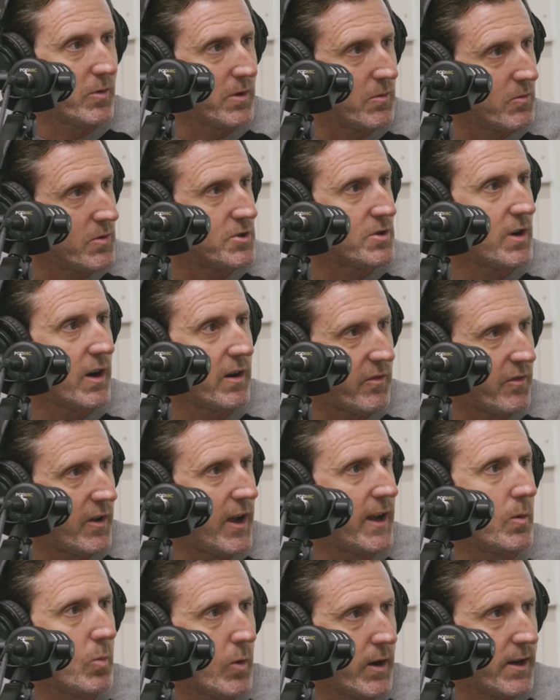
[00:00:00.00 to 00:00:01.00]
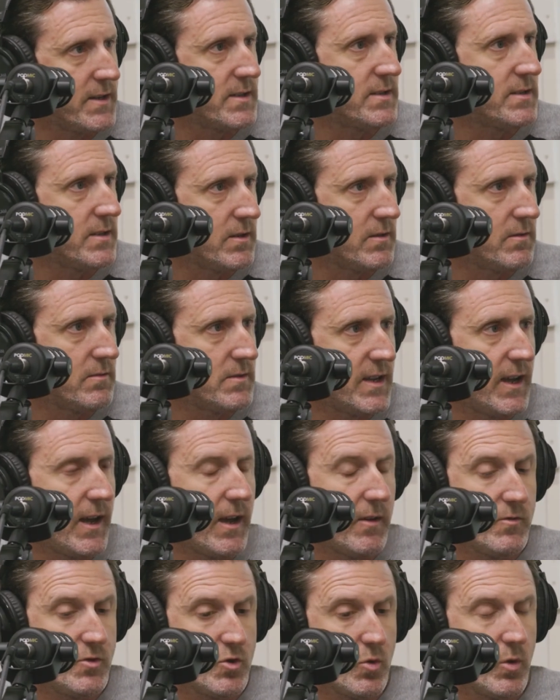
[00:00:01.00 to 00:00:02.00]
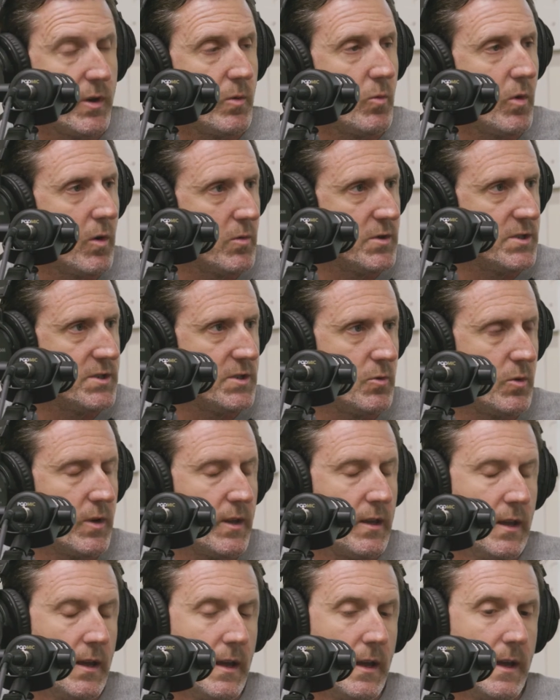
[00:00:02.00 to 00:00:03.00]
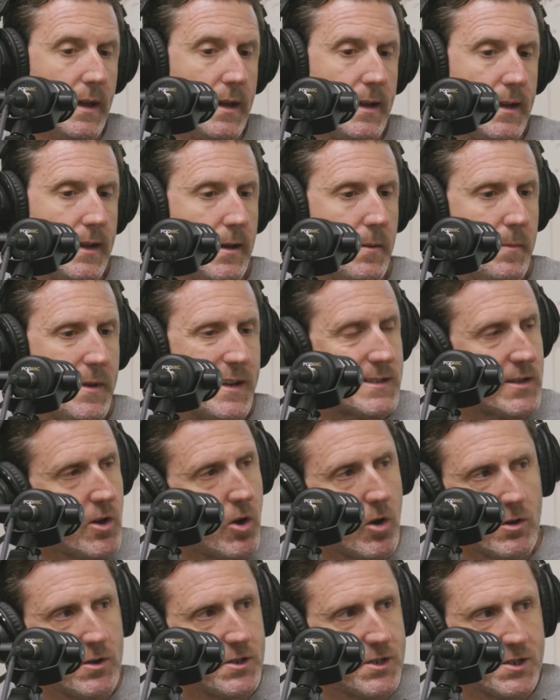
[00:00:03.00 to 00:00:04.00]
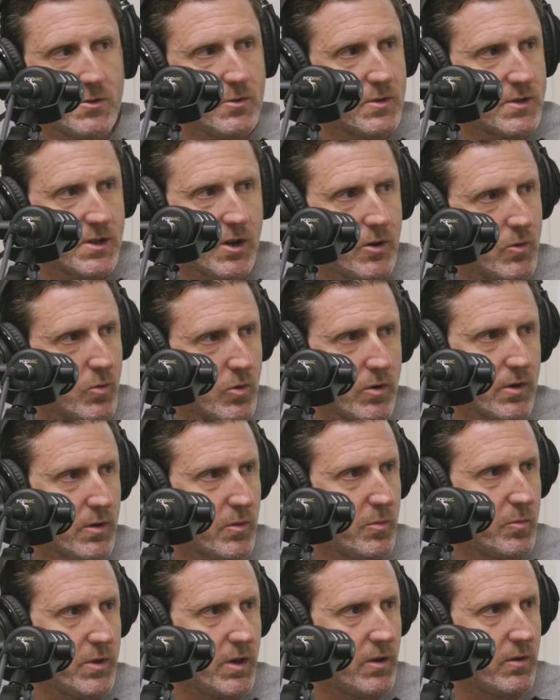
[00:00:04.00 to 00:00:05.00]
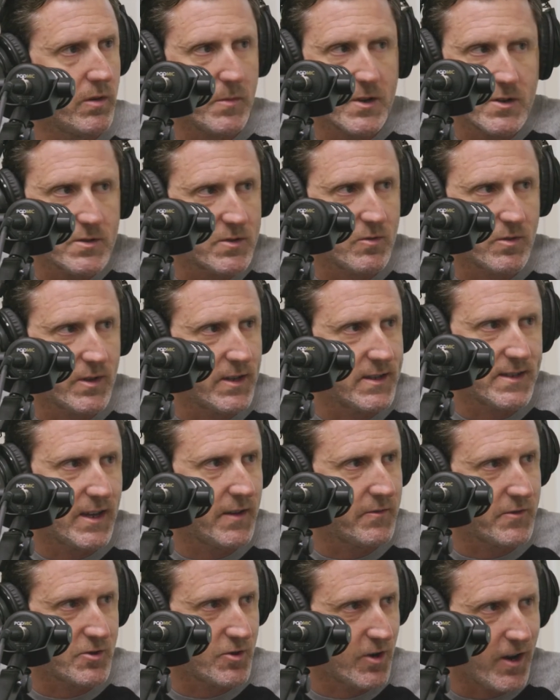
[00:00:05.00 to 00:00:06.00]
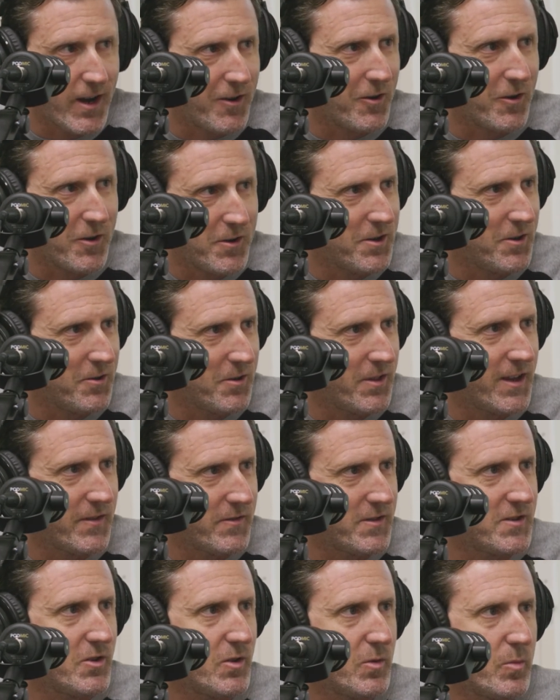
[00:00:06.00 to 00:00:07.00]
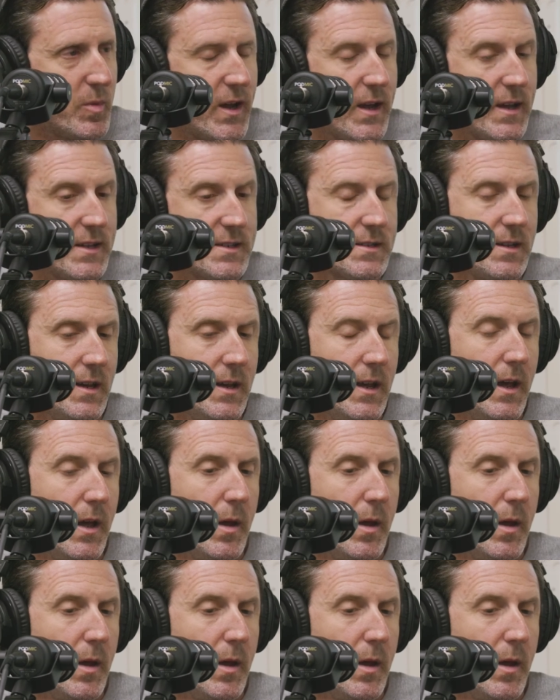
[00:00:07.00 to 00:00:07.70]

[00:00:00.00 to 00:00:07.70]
We try to find ways to have joy in what we're doing. And it's hard, too. It's hard work. The middle school kids have to try hard. They have to do their best.